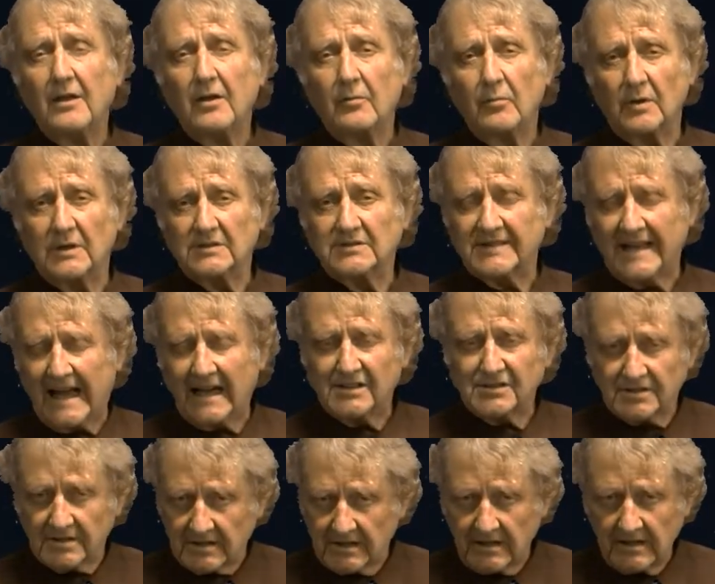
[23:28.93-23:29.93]
when it's
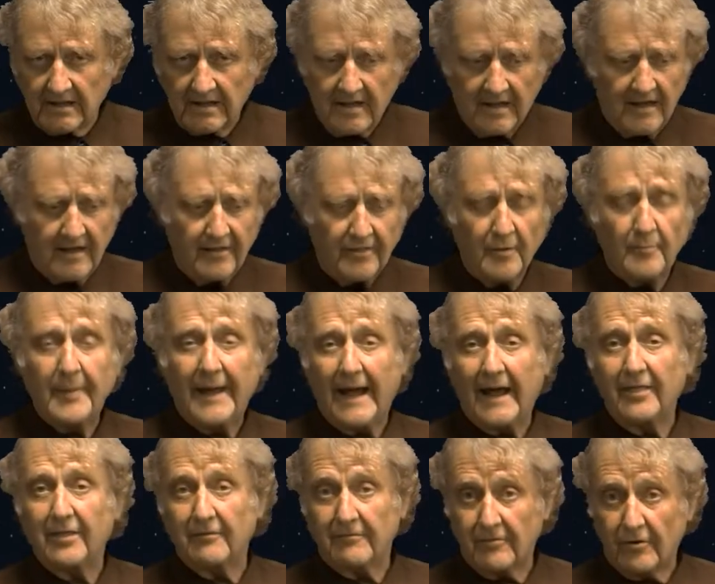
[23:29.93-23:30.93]
actually the
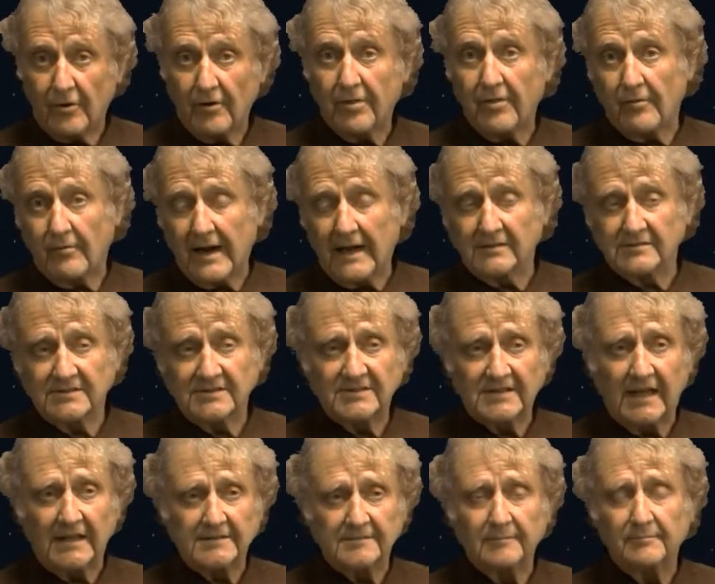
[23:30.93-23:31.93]
path of Earth around the
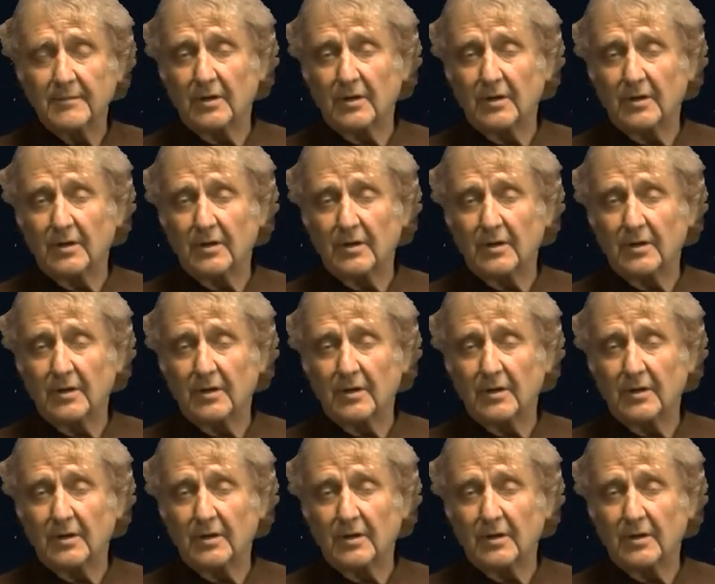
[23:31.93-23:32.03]
sun.